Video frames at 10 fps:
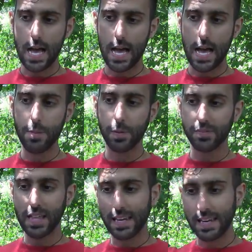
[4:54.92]
I believe
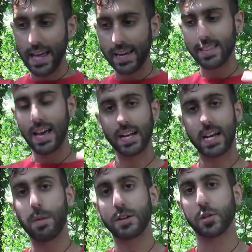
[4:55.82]
that letting that
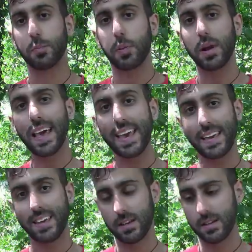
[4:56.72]
come out to
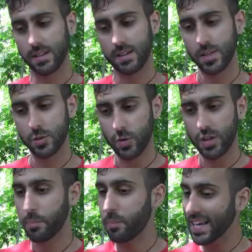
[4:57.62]
play is one of
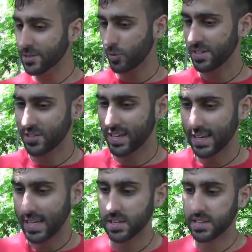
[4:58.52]
the best ways you can
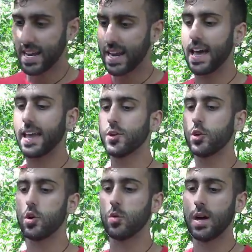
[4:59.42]
heal that. And I
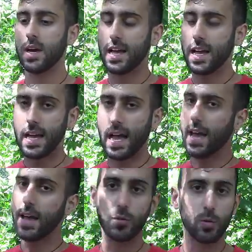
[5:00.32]
know uh,
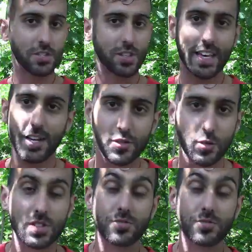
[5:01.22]
everyone today also wants